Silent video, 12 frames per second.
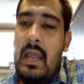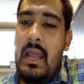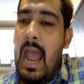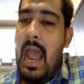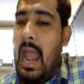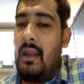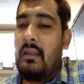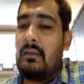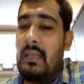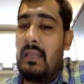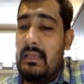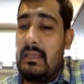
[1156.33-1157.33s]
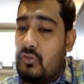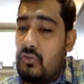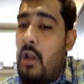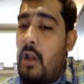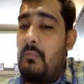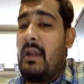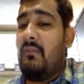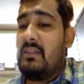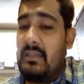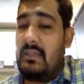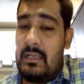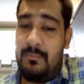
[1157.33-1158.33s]
And the installment which
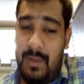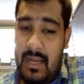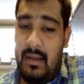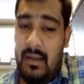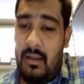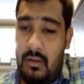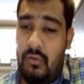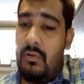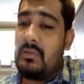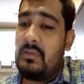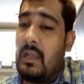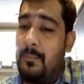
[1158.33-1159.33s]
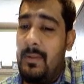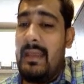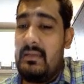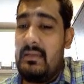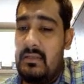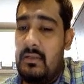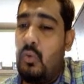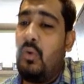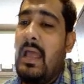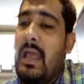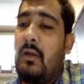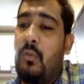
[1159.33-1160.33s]
he has paid, you will be surprised, 2
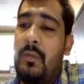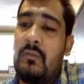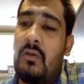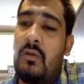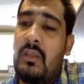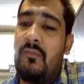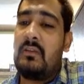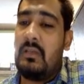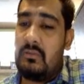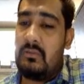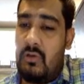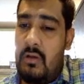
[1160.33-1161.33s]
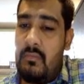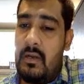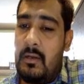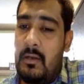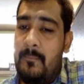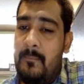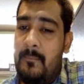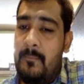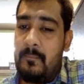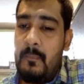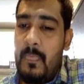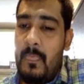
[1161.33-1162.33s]
lakh rupees was the first installment.
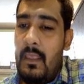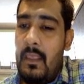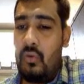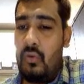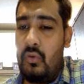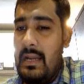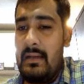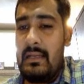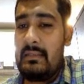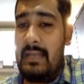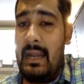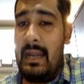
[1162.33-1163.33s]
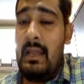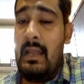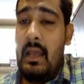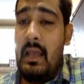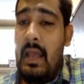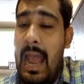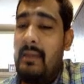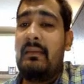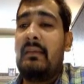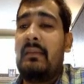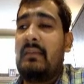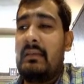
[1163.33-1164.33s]
So you can understand. And
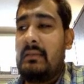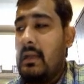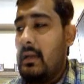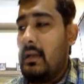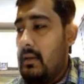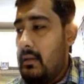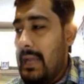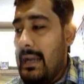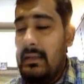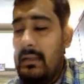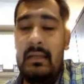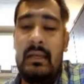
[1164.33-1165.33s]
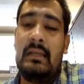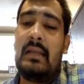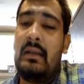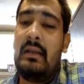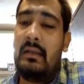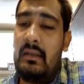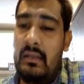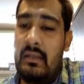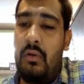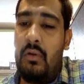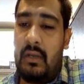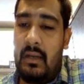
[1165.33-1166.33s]
he's just a
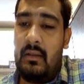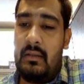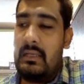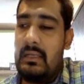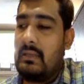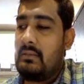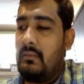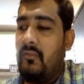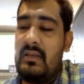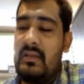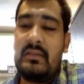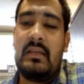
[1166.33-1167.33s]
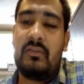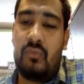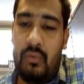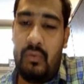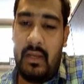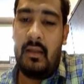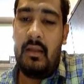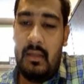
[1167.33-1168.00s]
19-year-old kid, just finished the schooling,